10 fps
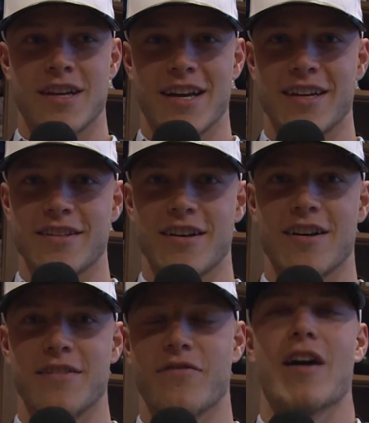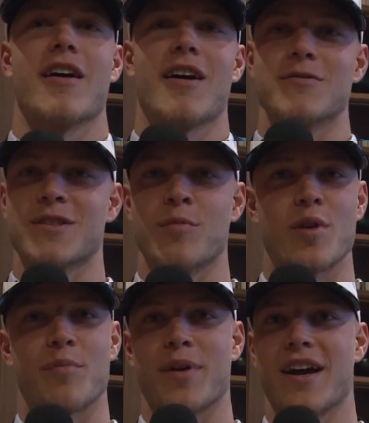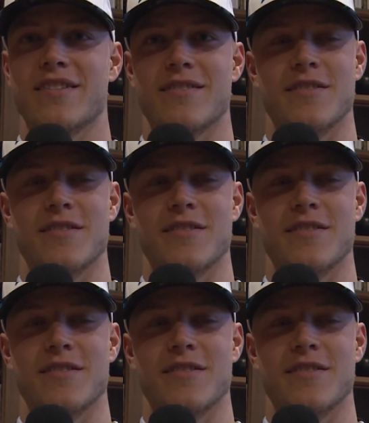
and found out I was going to be a Panther.